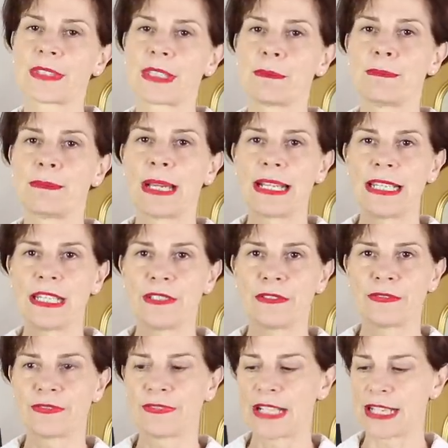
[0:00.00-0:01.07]
ballet
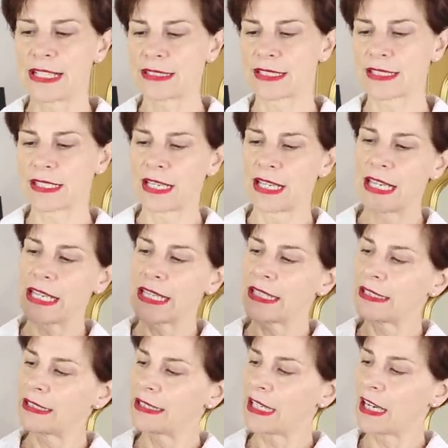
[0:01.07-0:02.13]
flats.
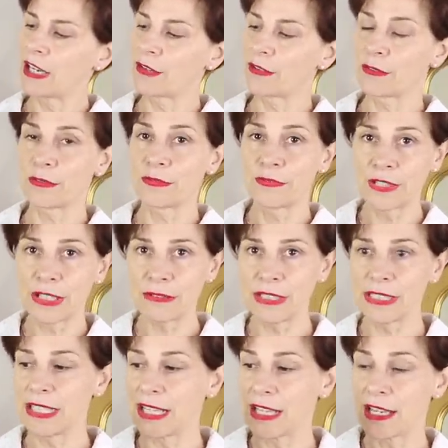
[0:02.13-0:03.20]
They are
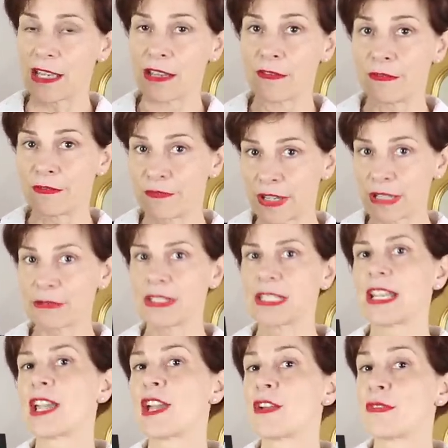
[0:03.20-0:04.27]
very,
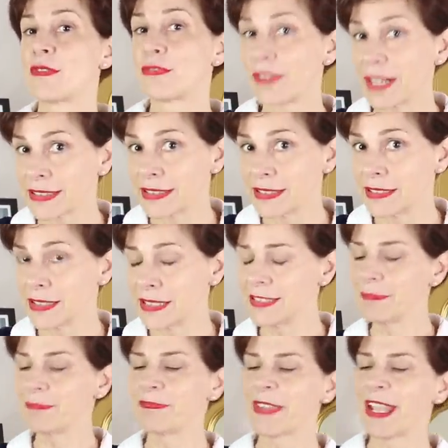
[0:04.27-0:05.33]
very flat indeed.